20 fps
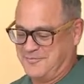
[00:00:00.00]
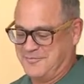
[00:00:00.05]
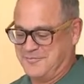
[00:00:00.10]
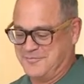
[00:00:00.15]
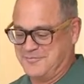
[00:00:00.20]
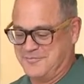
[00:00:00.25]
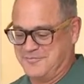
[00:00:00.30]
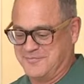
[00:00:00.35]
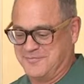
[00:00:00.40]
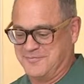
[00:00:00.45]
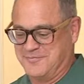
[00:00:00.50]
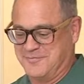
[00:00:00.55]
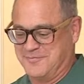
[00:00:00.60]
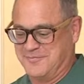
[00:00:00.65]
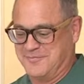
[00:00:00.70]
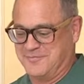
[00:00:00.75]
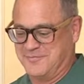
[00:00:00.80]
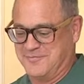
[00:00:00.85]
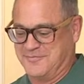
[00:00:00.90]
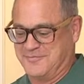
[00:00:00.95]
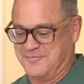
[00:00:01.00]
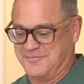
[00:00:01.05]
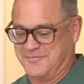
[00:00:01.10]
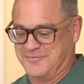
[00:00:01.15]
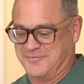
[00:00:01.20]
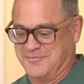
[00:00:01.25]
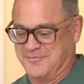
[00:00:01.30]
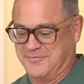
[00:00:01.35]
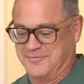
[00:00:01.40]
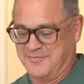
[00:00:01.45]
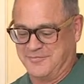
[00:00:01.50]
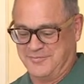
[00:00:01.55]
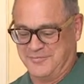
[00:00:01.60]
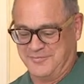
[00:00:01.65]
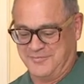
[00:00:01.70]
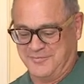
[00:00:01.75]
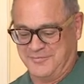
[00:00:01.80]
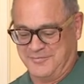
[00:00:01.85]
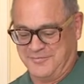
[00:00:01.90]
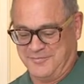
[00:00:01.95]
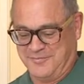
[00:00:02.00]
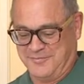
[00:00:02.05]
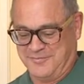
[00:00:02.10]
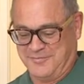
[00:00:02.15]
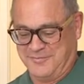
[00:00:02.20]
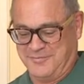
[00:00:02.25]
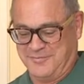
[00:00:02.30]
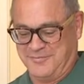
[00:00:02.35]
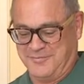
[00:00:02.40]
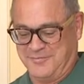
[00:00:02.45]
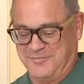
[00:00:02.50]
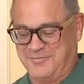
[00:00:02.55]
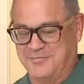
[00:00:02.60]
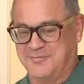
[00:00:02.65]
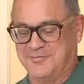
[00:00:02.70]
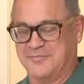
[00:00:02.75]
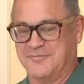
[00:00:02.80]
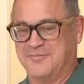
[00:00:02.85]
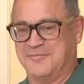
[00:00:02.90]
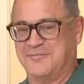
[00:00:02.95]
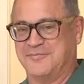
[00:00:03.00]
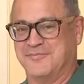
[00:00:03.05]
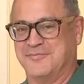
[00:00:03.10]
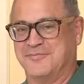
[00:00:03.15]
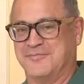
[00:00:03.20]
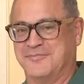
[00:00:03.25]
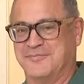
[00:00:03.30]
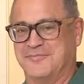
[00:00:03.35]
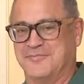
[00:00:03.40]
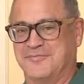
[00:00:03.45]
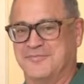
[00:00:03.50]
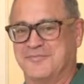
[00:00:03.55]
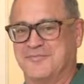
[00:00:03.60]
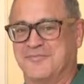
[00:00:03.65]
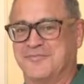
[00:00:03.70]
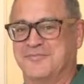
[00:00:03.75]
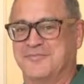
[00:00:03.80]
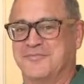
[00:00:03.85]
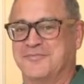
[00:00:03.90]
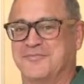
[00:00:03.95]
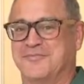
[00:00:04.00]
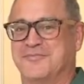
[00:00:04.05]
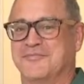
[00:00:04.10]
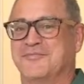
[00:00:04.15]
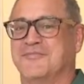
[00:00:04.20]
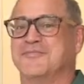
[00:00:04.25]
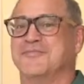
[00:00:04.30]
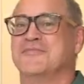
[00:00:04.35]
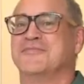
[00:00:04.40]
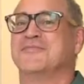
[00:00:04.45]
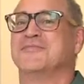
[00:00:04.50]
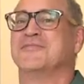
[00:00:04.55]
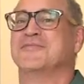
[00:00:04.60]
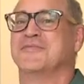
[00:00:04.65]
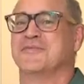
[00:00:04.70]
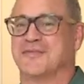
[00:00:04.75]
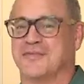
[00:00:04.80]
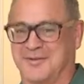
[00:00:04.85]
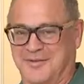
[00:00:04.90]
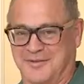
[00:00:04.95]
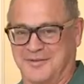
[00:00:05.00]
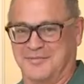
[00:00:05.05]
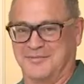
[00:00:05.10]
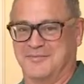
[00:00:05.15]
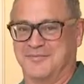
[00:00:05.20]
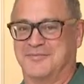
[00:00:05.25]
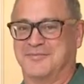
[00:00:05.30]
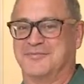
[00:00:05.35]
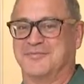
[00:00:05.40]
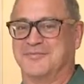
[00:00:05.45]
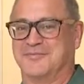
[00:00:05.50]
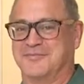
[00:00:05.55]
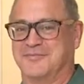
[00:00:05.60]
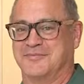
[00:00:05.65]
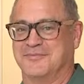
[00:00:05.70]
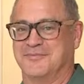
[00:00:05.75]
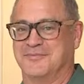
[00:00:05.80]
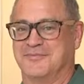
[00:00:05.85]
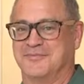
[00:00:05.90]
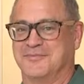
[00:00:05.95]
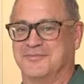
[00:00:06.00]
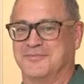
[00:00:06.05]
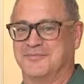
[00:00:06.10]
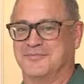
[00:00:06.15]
No words are spoken by the person on screen.